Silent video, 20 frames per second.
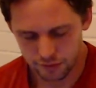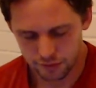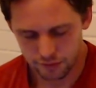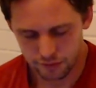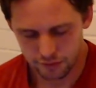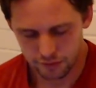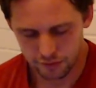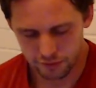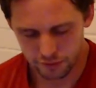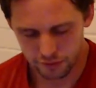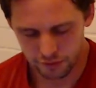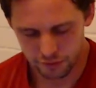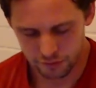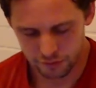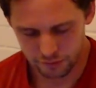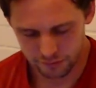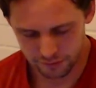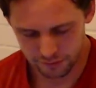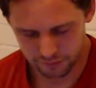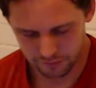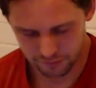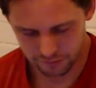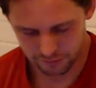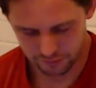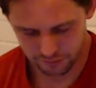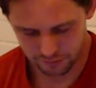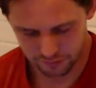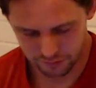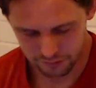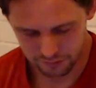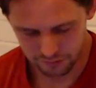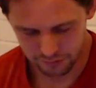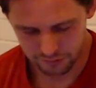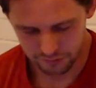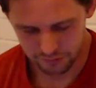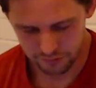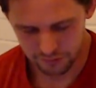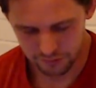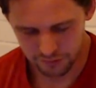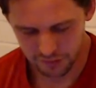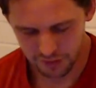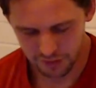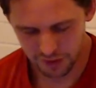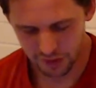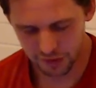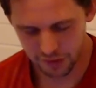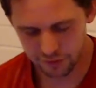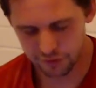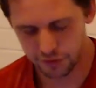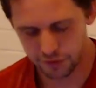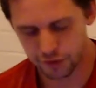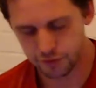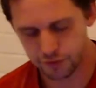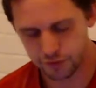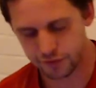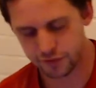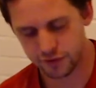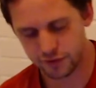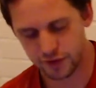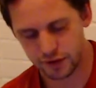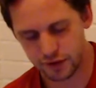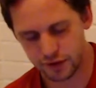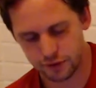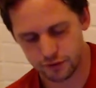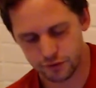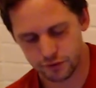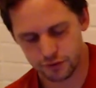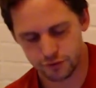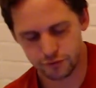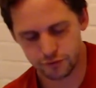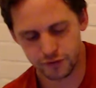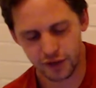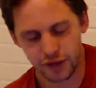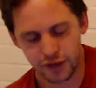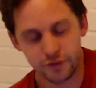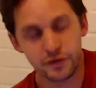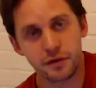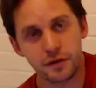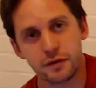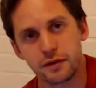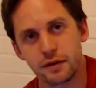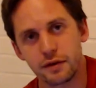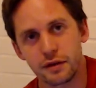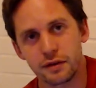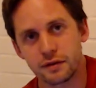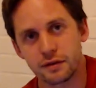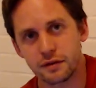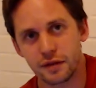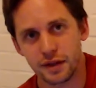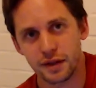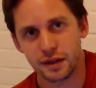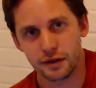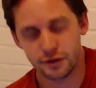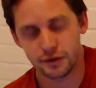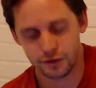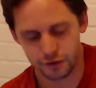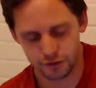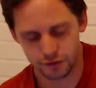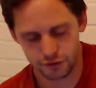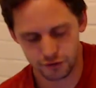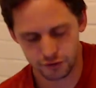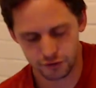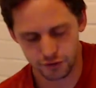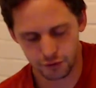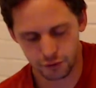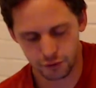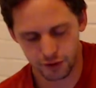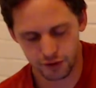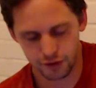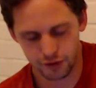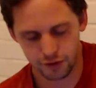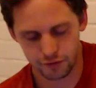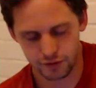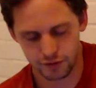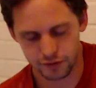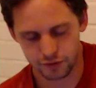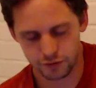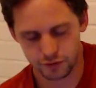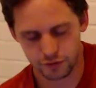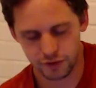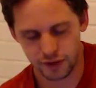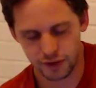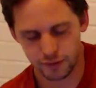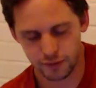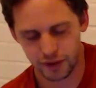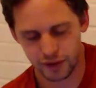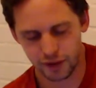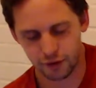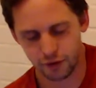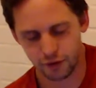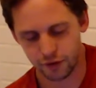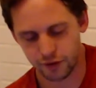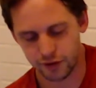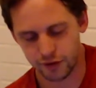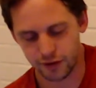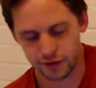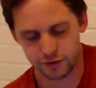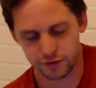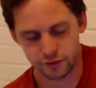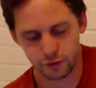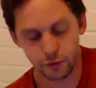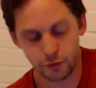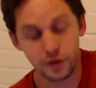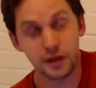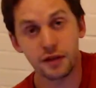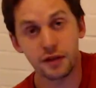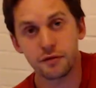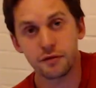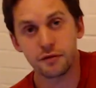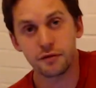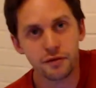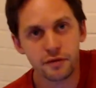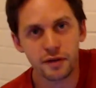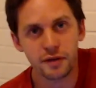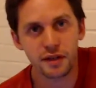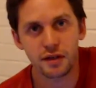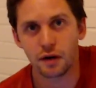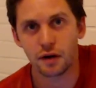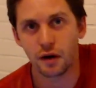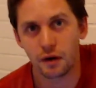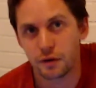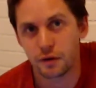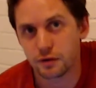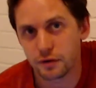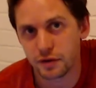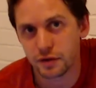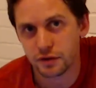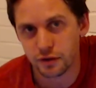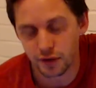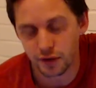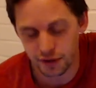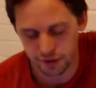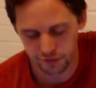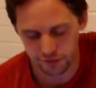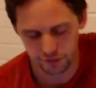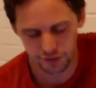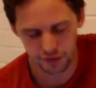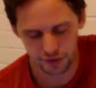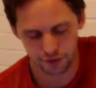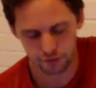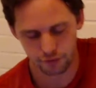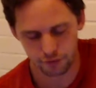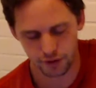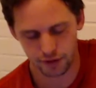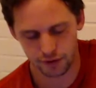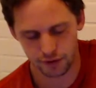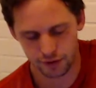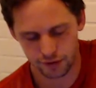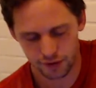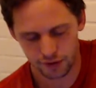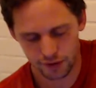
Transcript: So instead of a single 5 to 10 second showing of extreme power that takes 20, 50, 100 tries to get right,